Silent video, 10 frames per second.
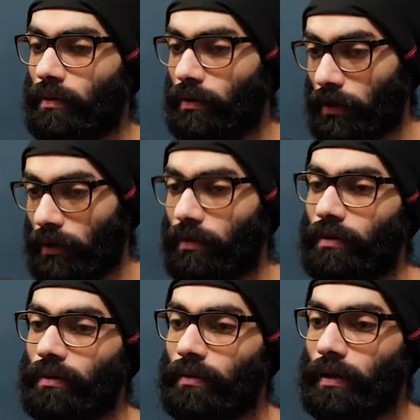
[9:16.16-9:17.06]
Okay,
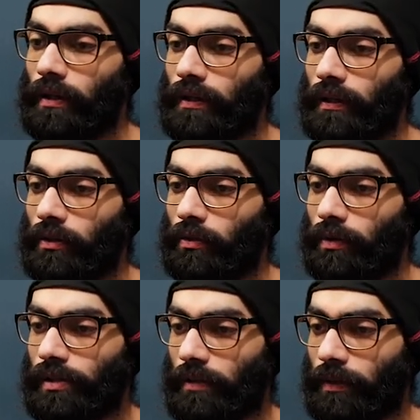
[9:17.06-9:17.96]
I think I know
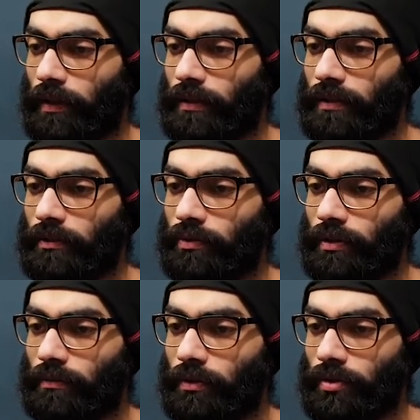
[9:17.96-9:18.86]
what is happening. Is it
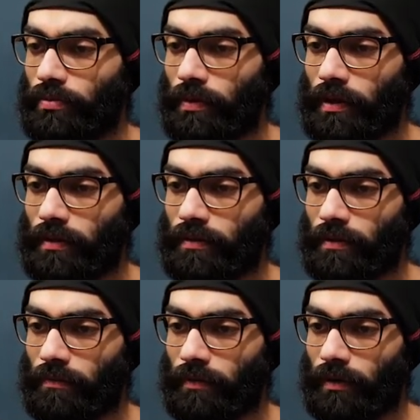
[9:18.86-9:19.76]
using merge paths
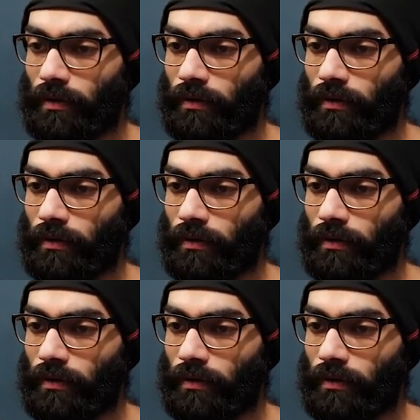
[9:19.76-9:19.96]
somewhere?